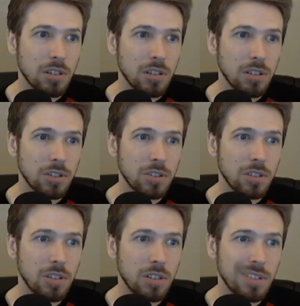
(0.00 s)
This
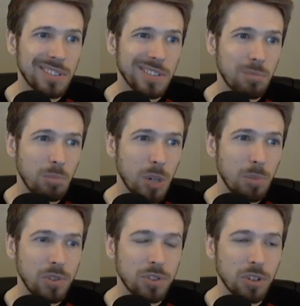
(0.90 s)
might
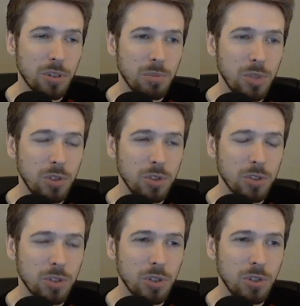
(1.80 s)
be
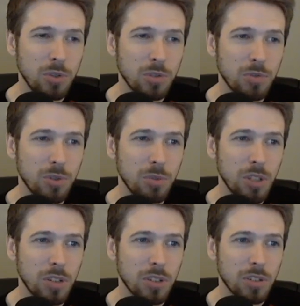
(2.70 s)
somewhat useful
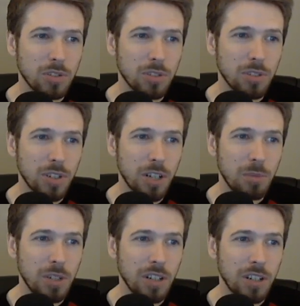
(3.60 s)
because if an
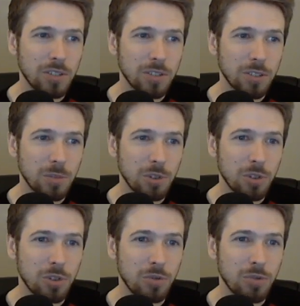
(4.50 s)
enemy dies, it summons
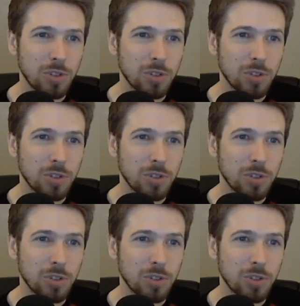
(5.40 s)
2 Fists